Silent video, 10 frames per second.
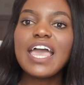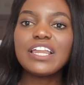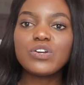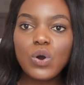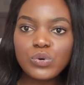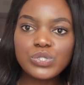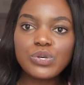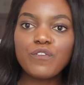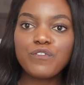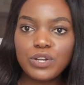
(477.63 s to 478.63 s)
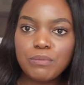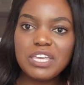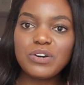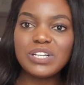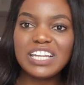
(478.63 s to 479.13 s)
And also follow
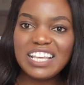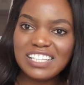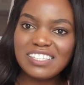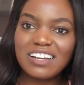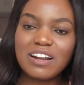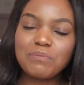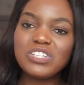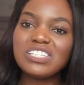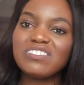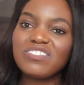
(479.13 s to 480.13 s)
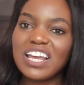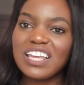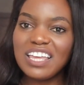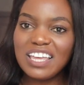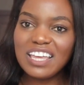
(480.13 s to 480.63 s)
me on Instagram, which is right
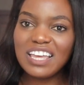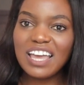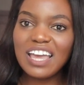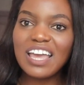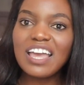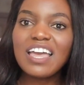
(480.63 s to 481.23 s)
here,